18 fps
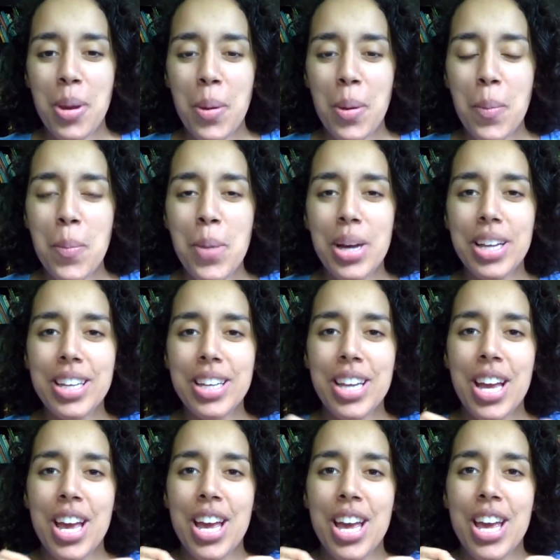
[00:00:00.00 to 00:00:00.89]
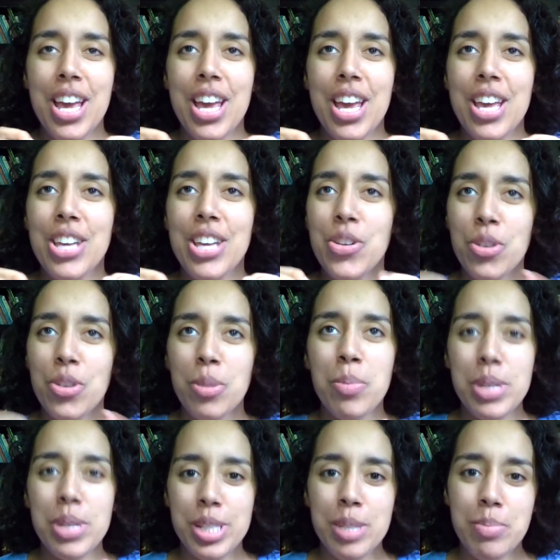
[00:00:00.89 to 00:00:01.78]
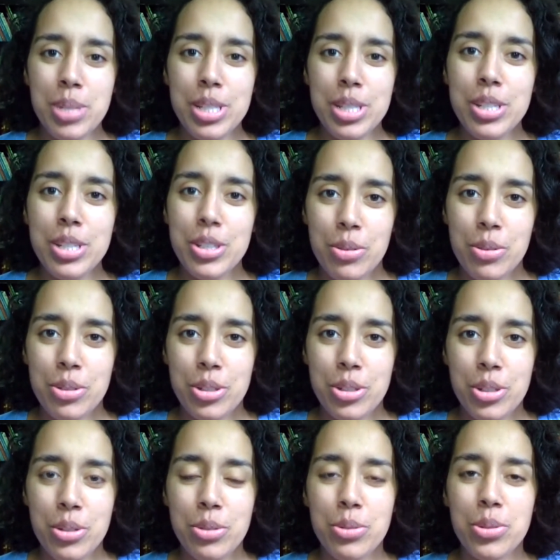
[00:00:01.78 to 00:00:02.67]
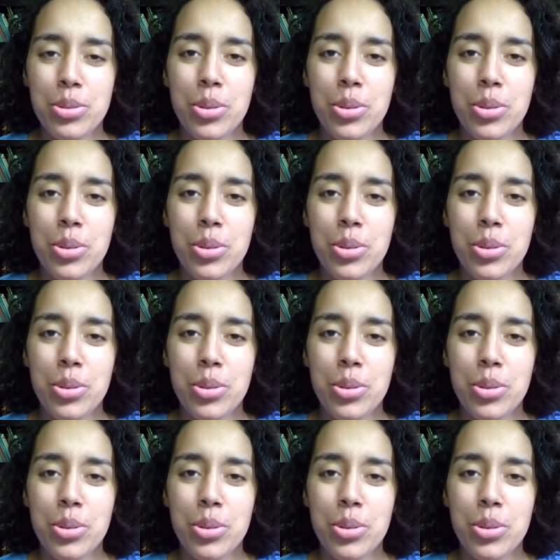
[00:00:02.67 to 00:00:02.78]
But you're a busy business owner too.